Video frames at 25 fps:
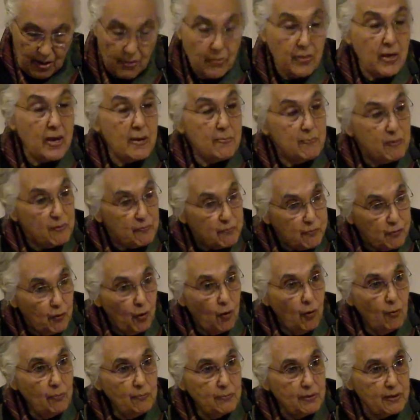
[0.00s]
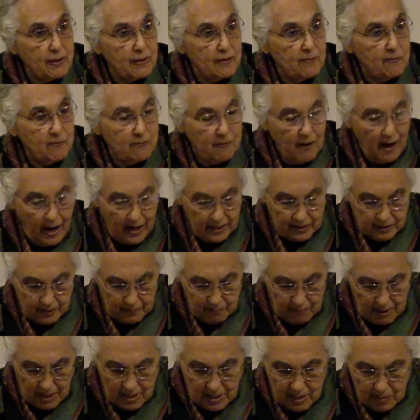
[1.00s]
They performed, in fact,
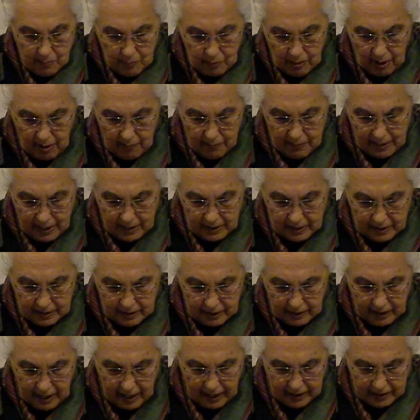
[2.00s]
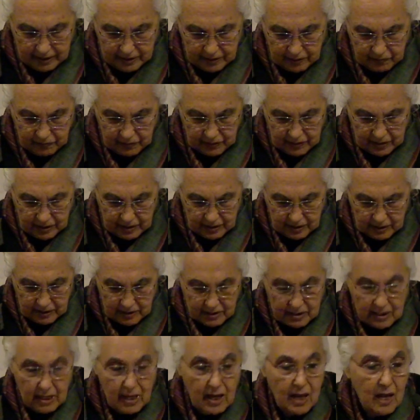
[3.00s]
many Brahmanical
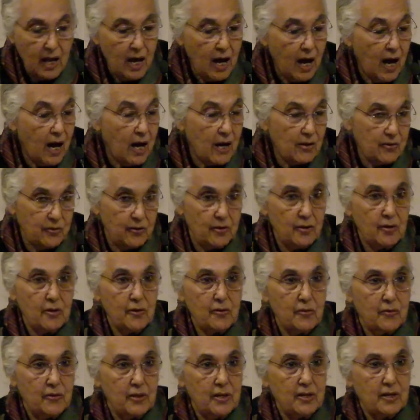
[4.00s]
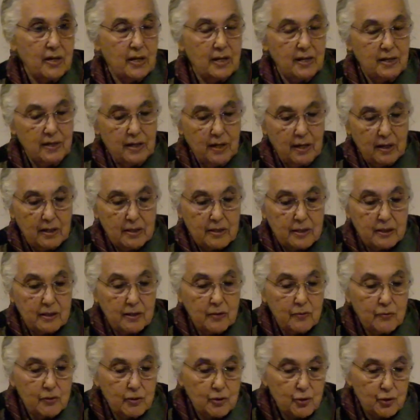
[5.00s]
activities other than
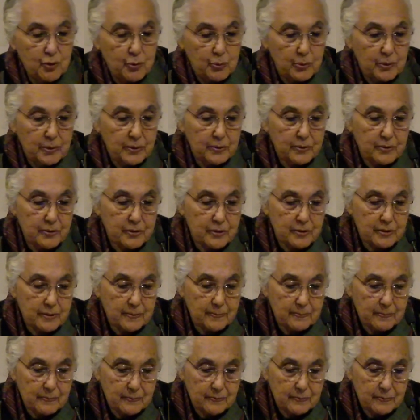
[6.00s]
conducting rituals.